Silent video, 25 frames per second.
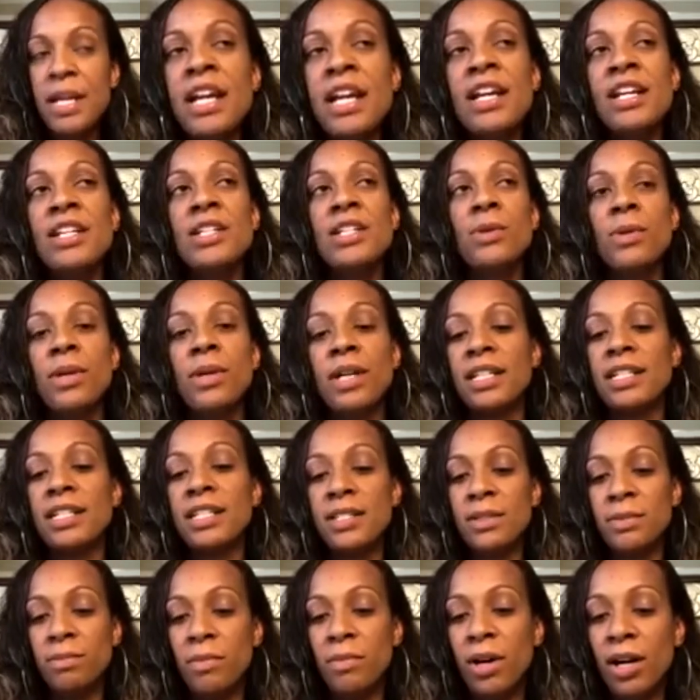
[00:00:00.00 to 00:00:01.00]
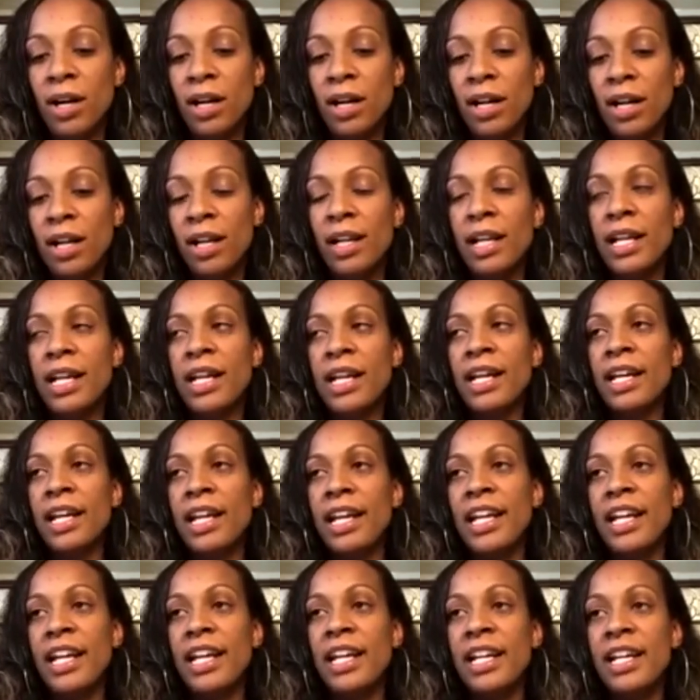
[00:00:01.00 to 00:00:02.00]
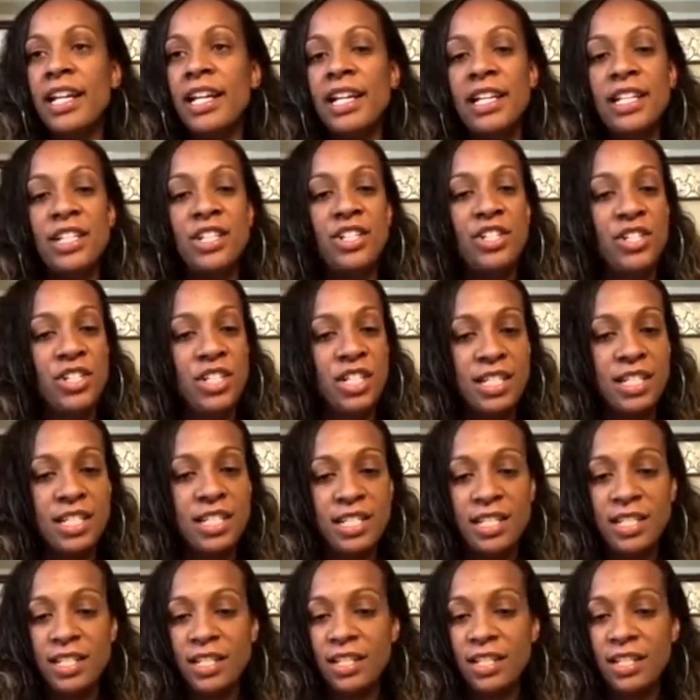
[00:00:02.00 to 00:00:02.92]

to where it's small and it's just,